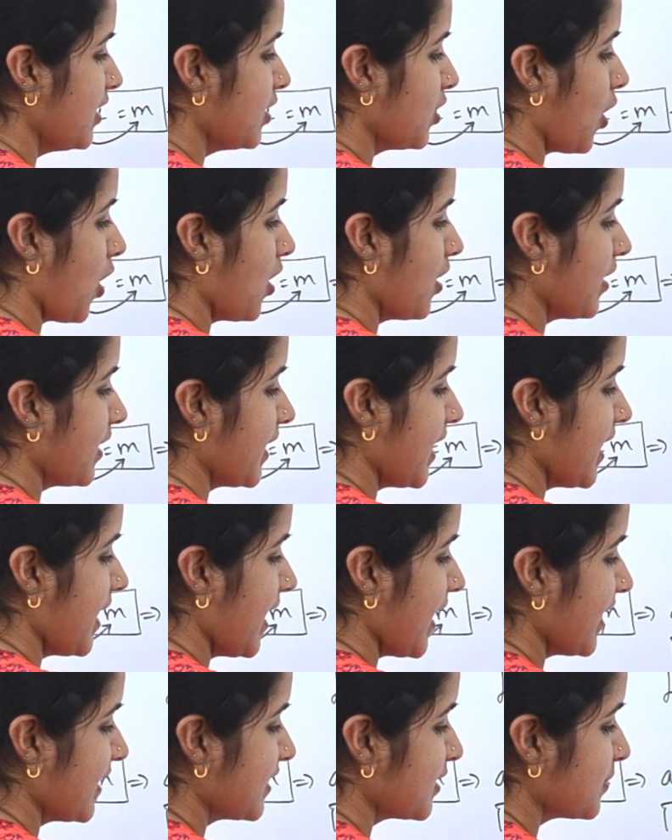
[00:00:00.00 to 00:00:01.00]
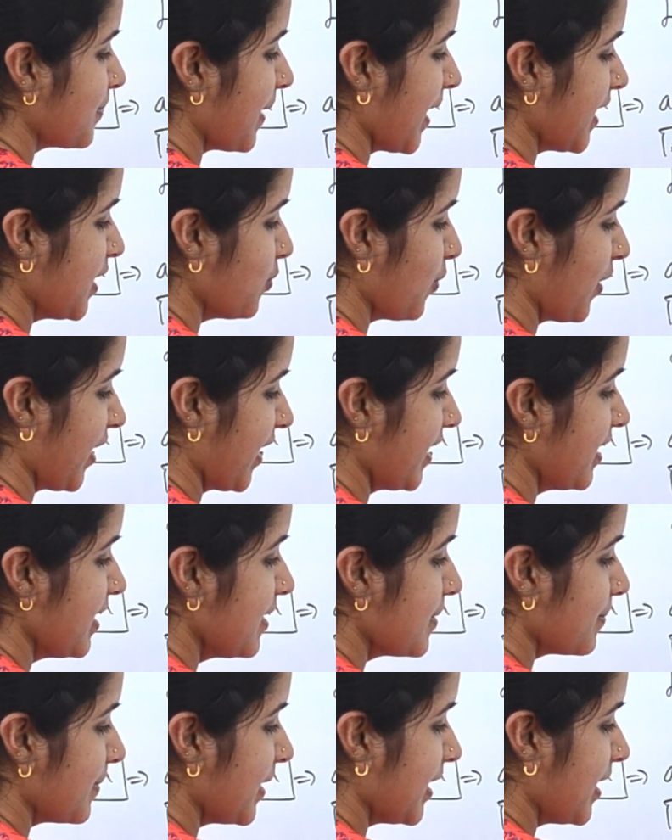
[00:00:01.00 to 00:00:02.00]
log AX by Y
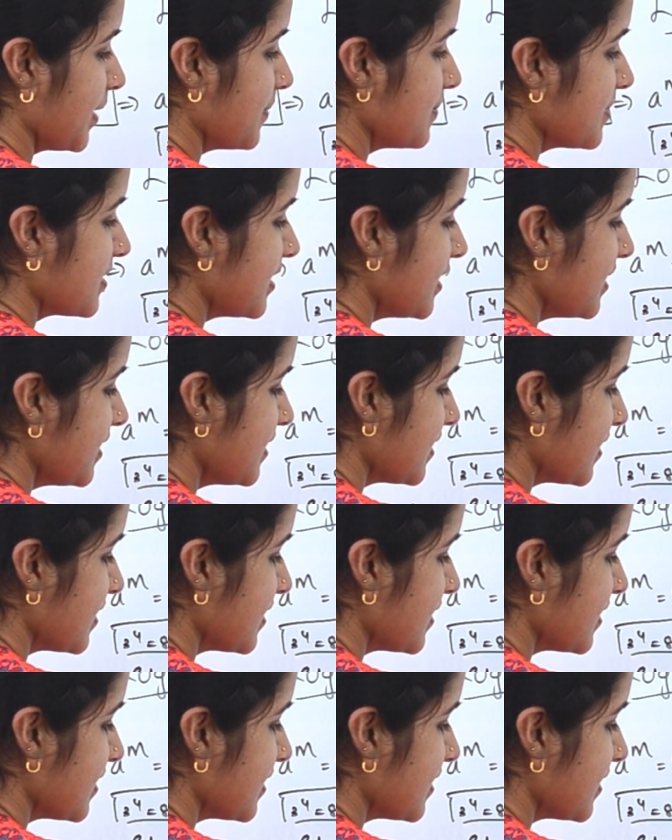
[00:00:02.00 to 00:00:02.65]
becomes this